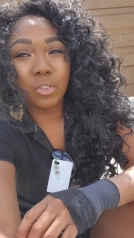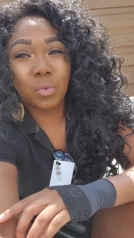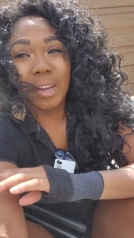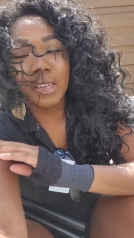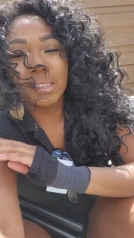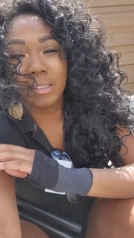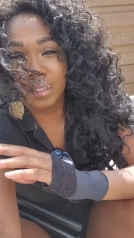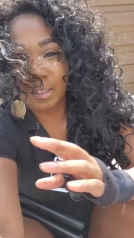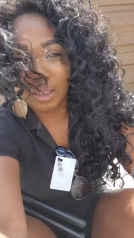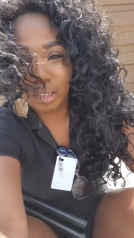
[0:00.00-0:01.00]
do I need
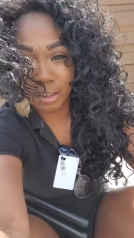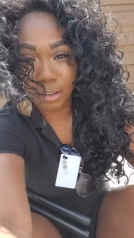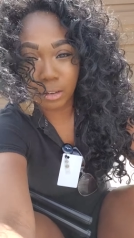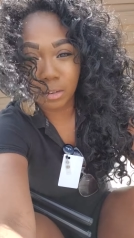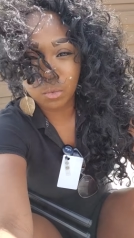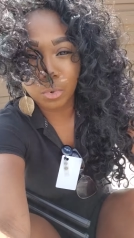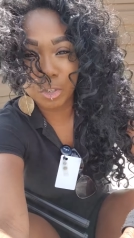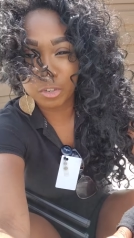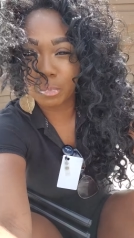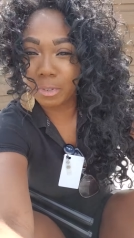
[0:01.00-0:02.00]
to hear
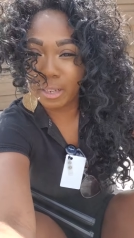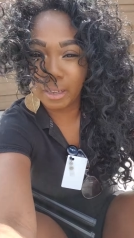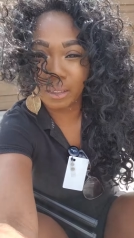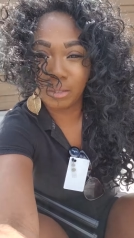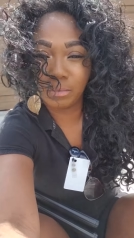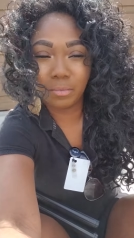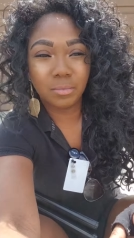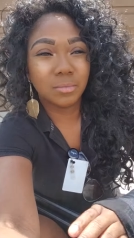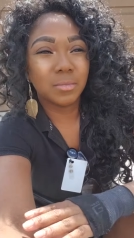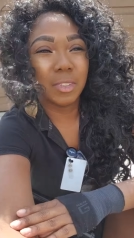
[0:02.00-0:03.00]
what you're playing?
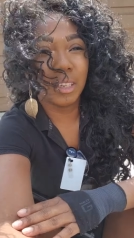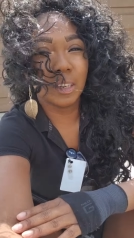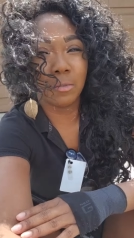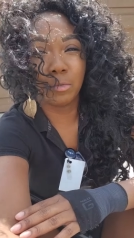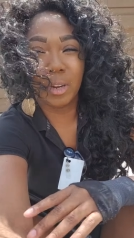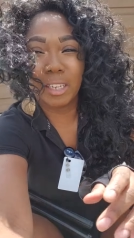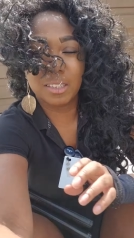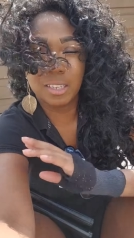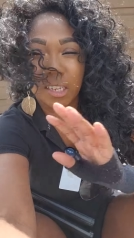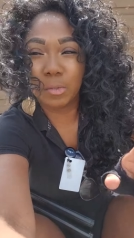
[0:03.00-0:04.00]
You know, do I need
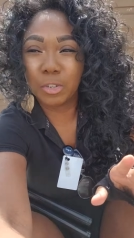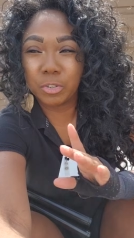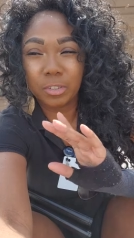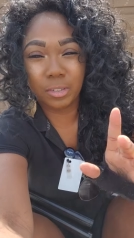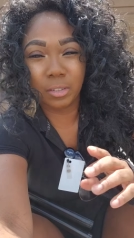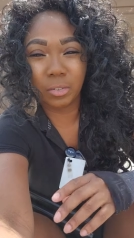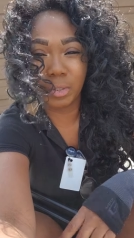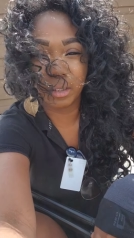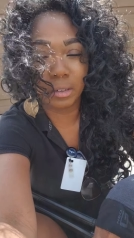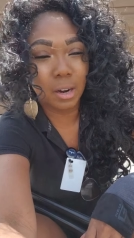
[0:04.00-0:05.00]
to hear what you're listening to
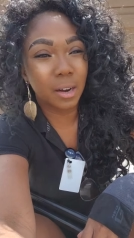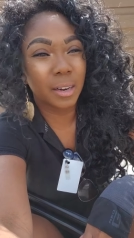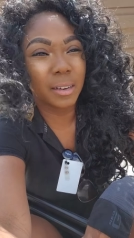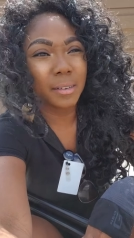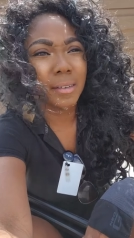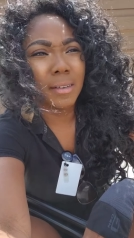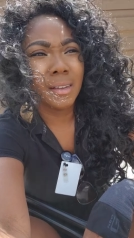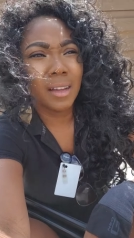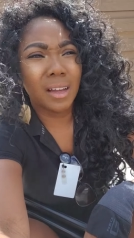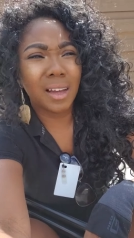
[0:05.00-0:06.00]
in your car?
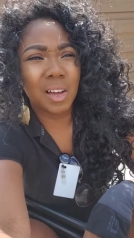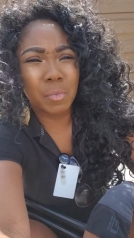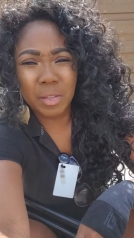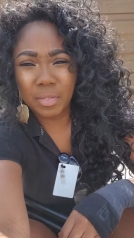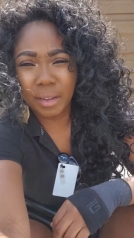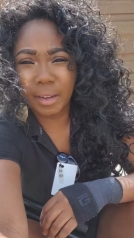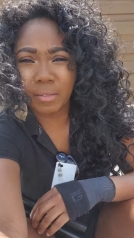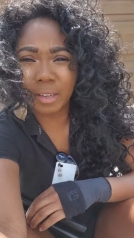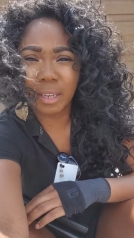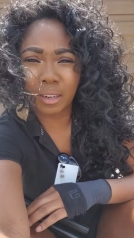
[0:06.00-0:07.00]
Um, I think I
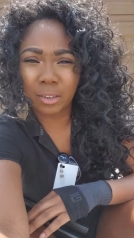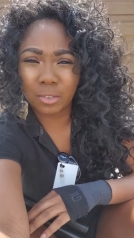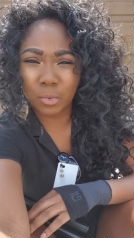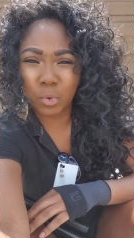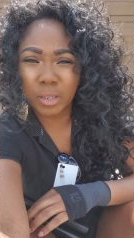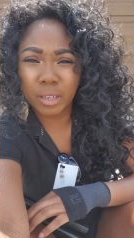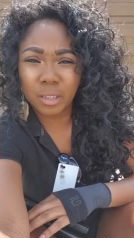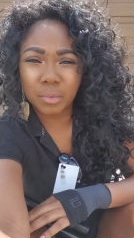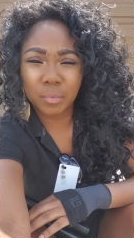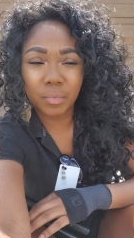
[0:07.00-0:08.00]
have an eating
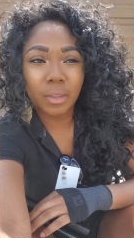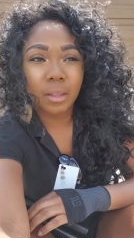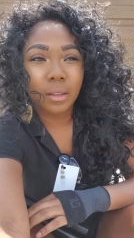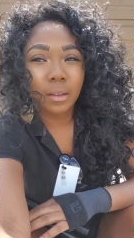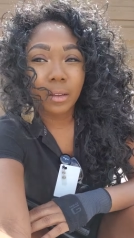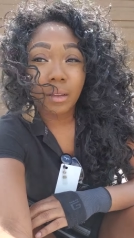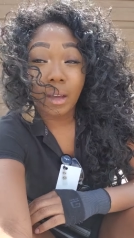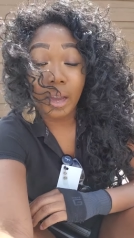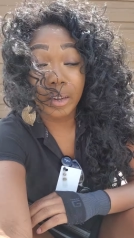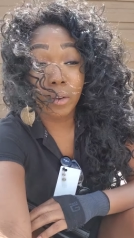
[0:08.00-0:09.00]
disorder.
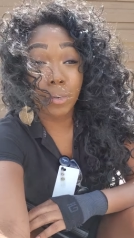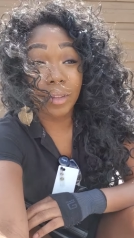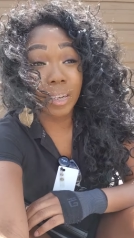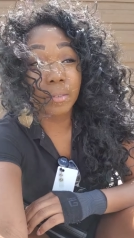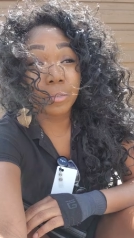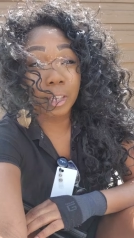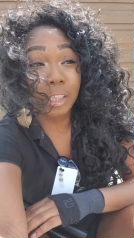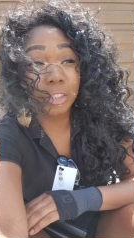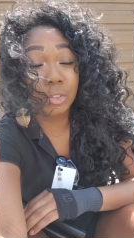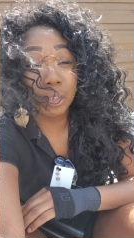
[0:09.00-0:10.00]
I know that I
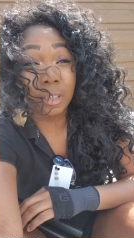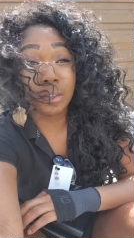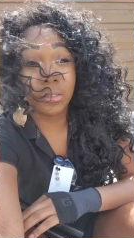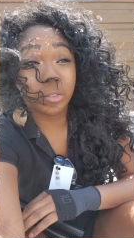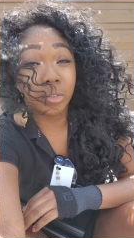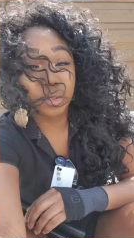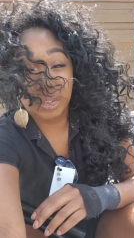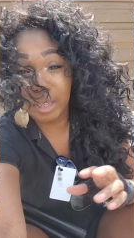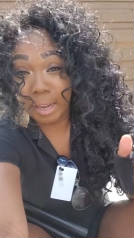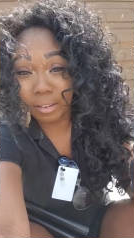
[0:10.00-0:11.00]
really shouldn't look
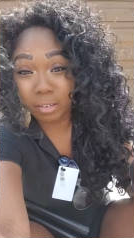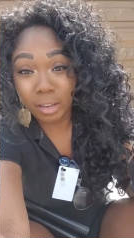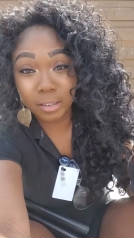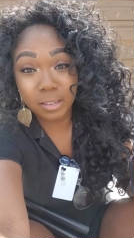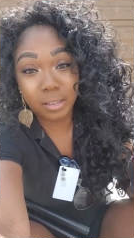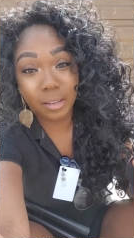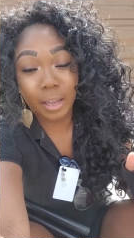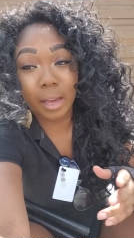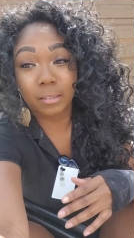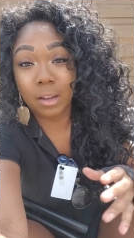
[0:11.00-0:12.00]
to the internet
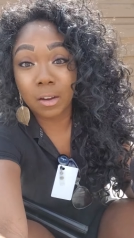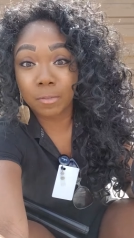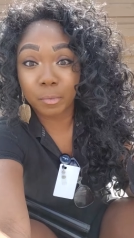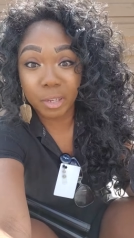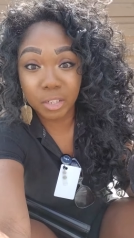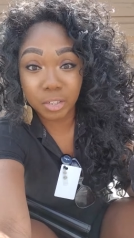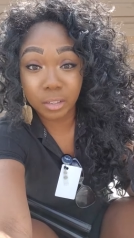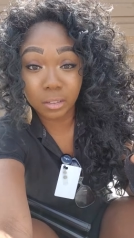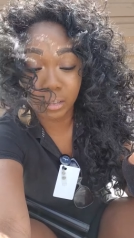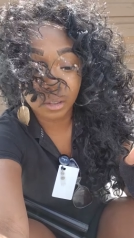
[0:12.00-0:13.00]
as
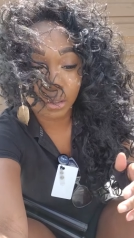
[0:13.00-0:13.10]
confirmation,